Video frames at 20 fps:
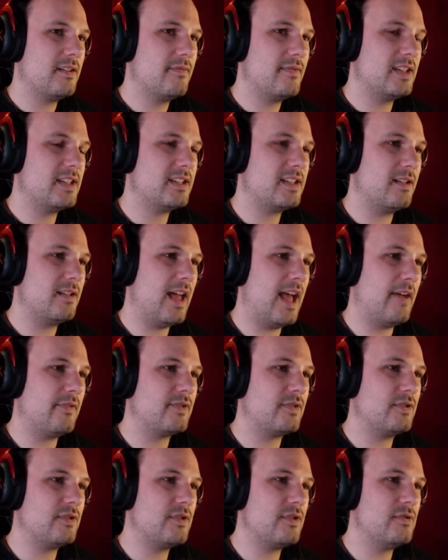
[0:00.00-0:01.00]
we still have
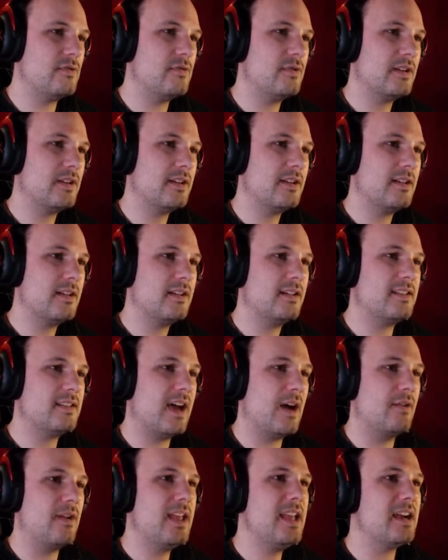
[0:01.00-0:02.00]
to do
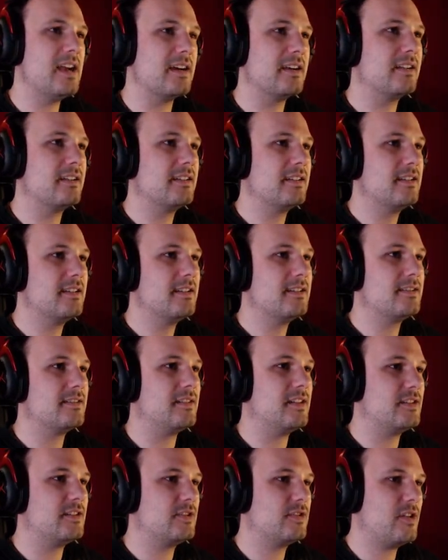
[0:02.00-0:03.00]
down here. So
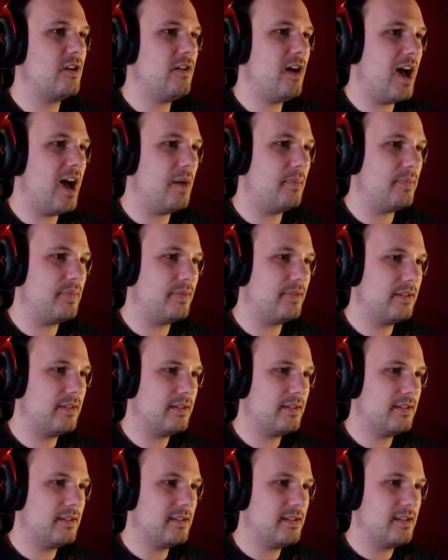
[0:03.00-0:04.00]
let's just go up.
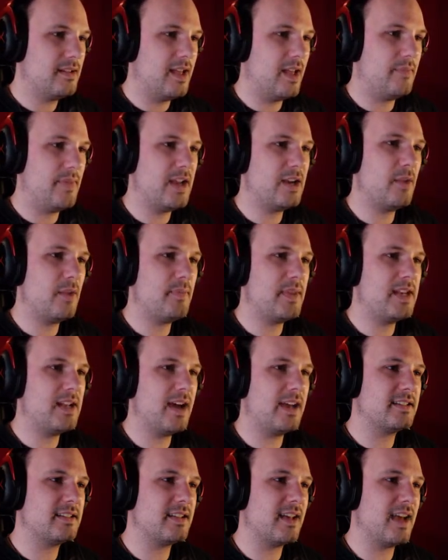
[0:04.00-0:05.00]
It better not be
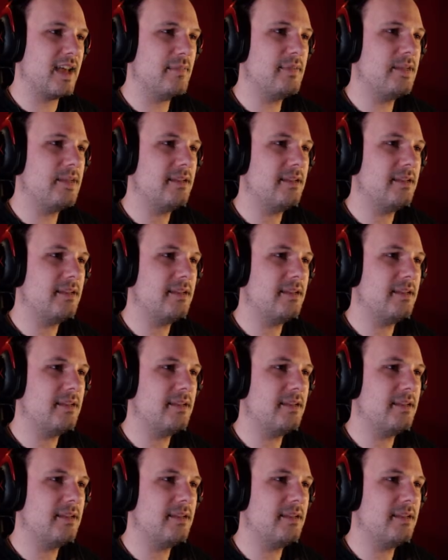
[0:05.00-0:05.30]
nighttime.